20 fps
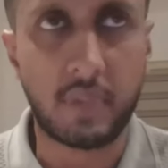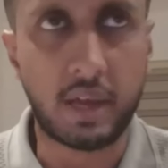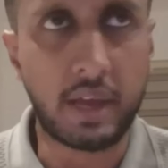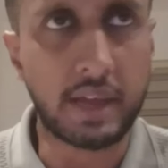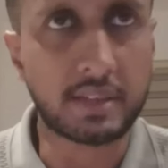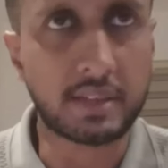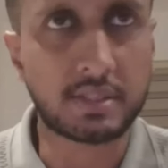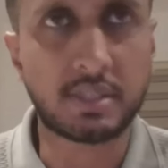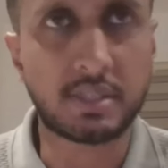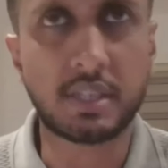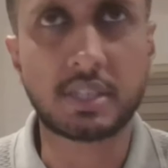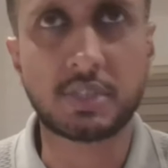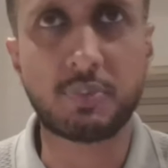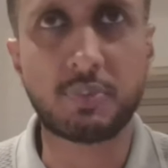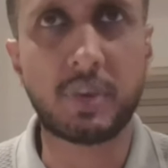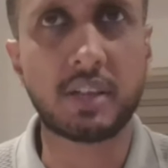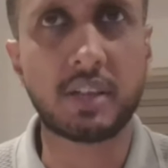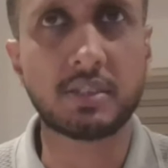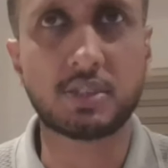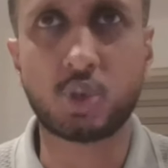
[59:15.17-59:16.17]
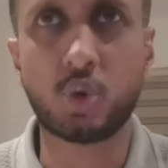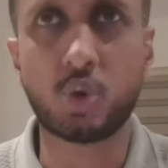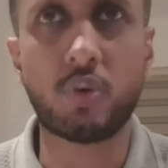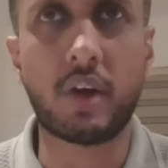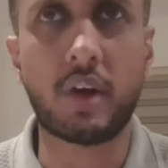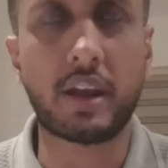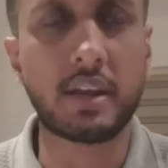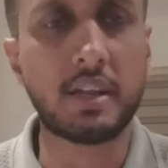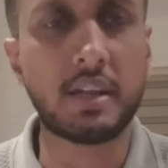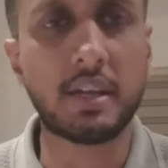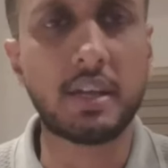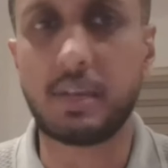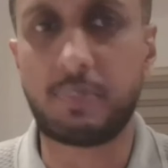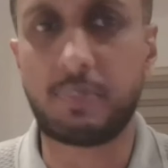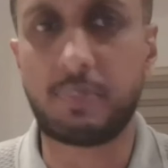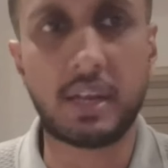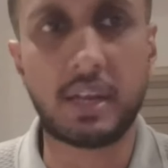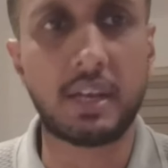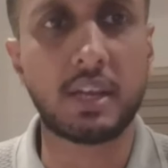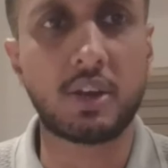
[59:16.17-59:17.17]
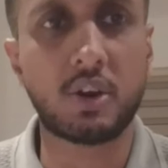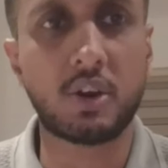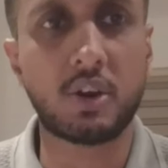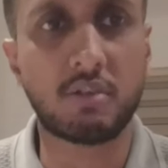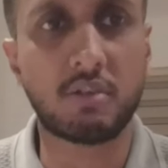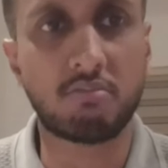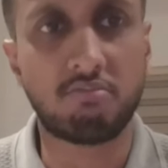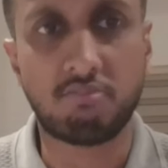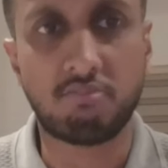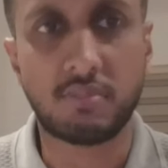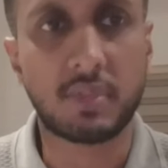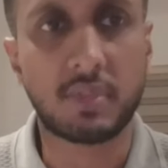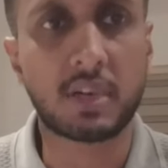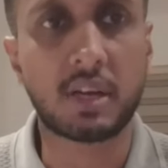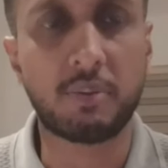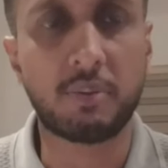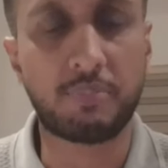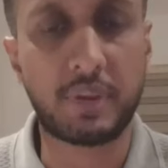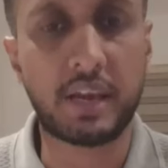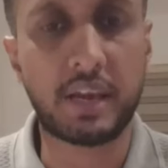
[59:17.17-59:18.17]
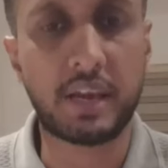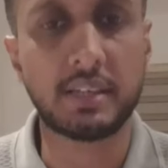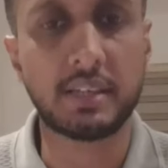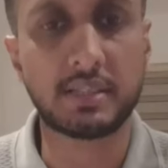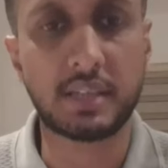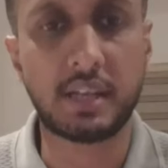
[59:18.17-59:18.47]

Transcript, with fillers: at six months or one year, depending on the compliance.